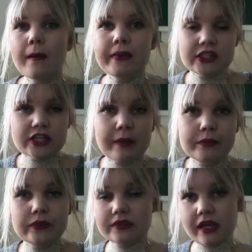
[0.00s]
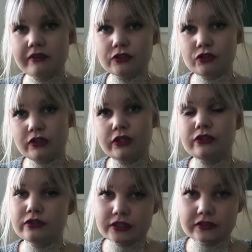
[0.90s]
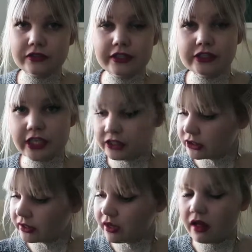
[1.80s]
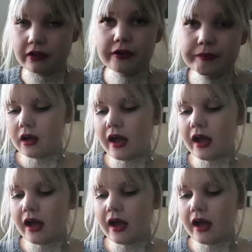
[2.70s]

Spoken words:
but the shampoo itself is really good just for changing the colour.